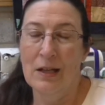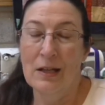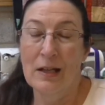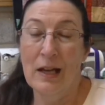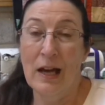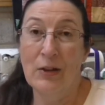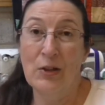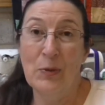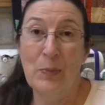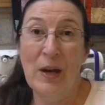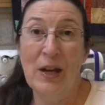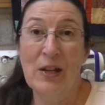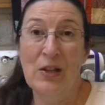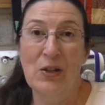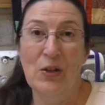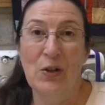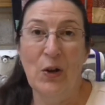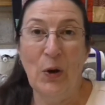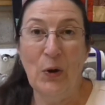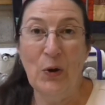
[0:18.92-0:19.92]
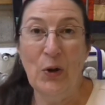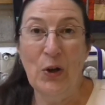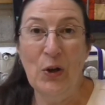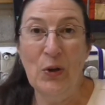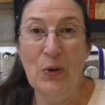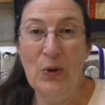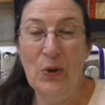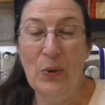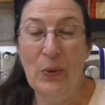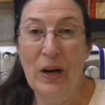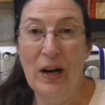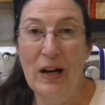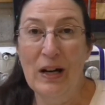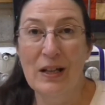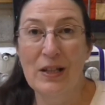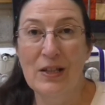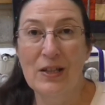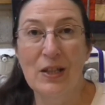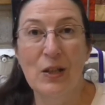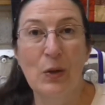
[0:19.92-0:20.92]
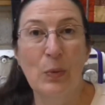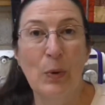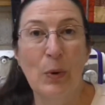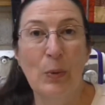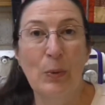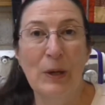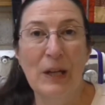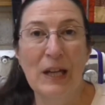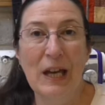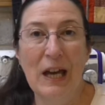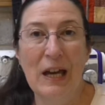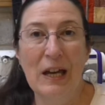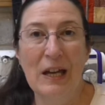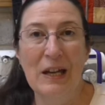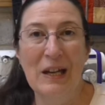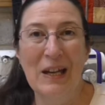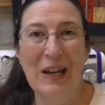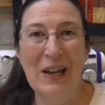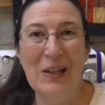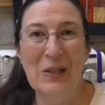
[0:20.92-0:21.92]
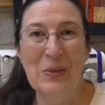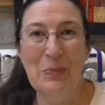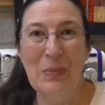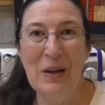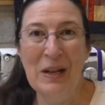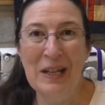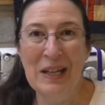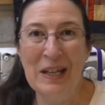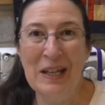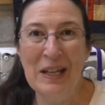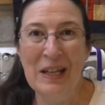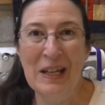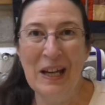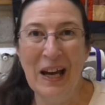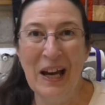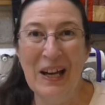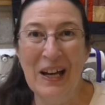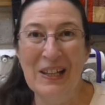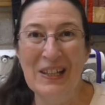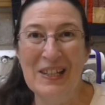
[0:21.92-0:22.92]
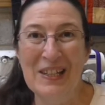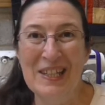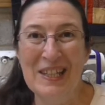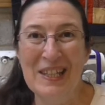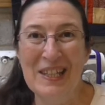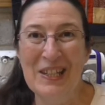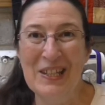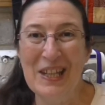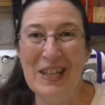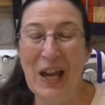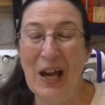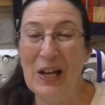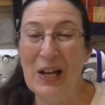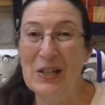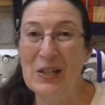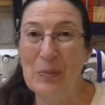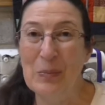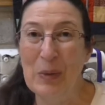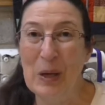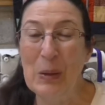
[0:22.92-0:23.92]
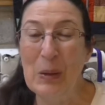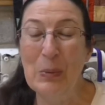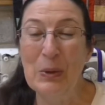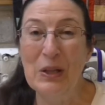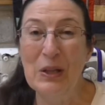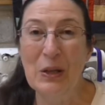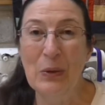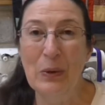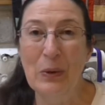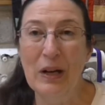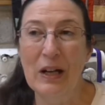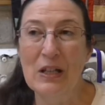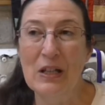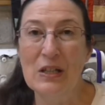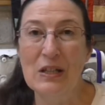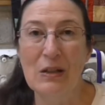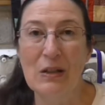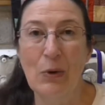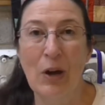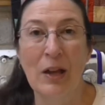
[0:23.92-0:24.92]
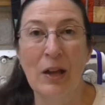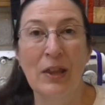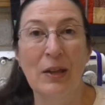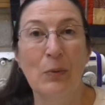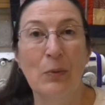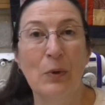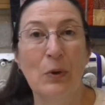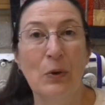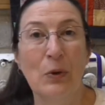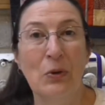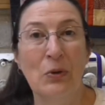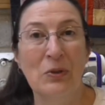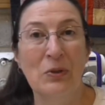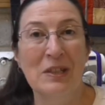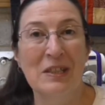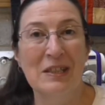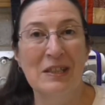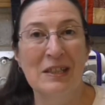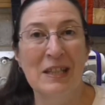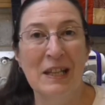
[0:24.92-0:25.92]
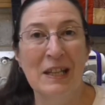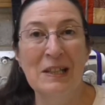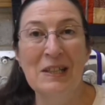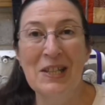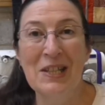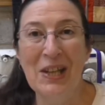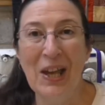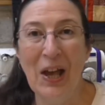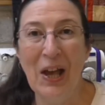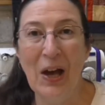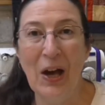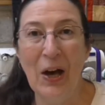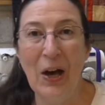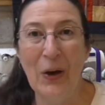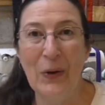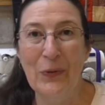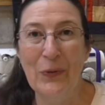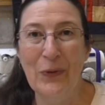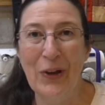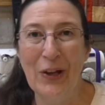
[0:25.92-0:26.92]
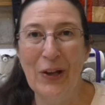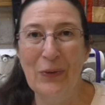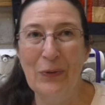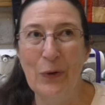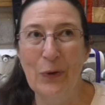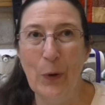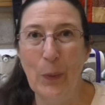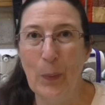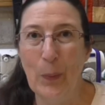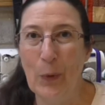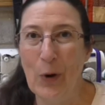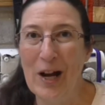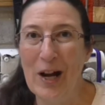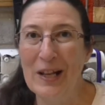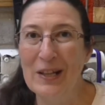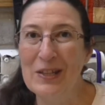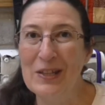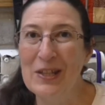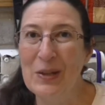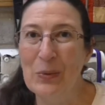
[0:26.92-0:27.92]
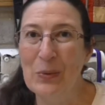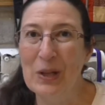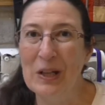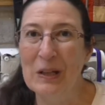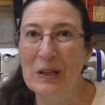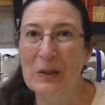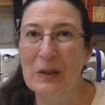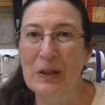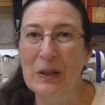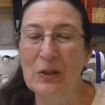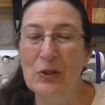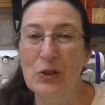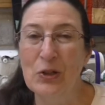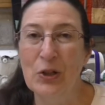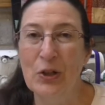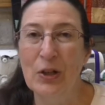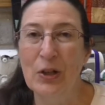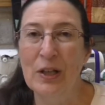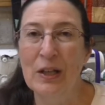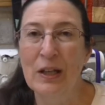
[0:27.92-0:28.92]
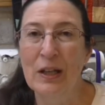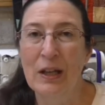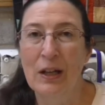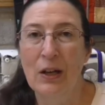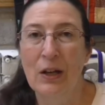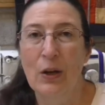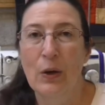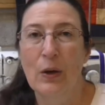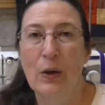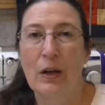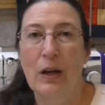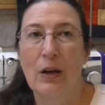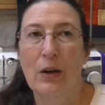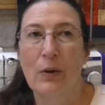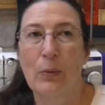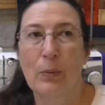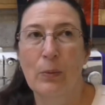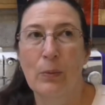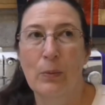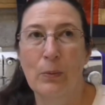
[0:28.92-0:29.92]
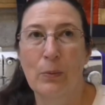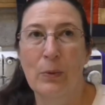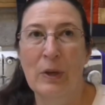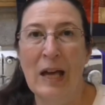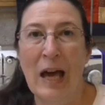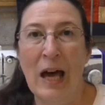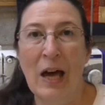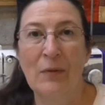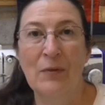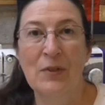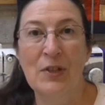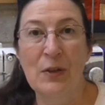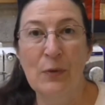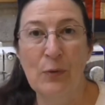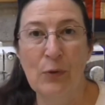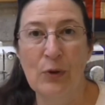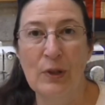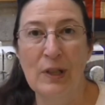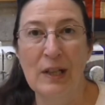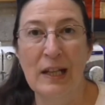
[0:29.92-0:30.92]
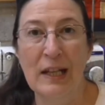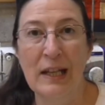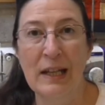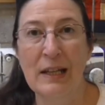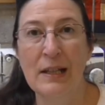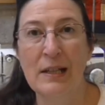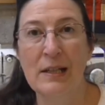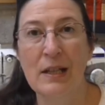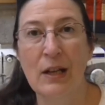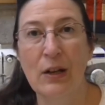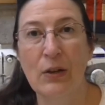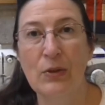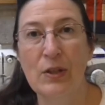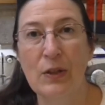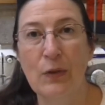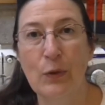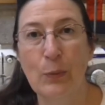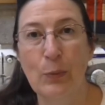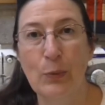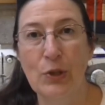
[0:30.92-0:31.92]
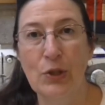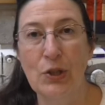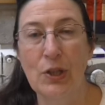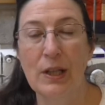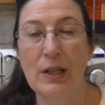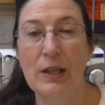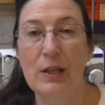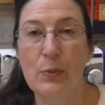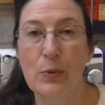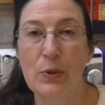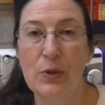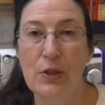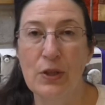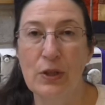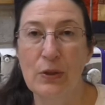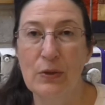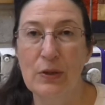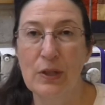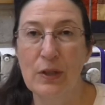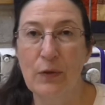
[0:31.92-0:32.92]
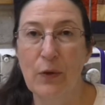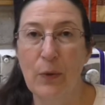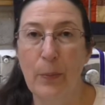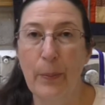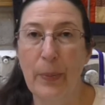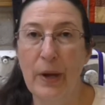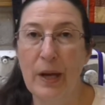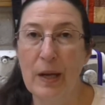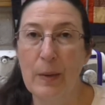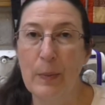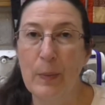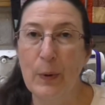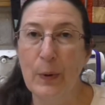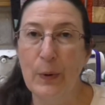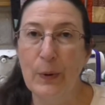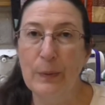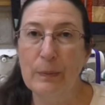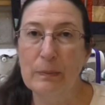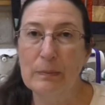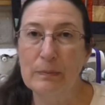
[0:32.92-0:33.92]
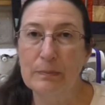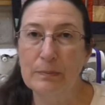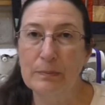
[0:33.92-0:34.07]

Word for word: Now, depending on who you ask, you'll probably get as many answers as the people that you ask. I think we all tend to get our favourite brands that we enjoy. We have different needs, so different machines will suit different people.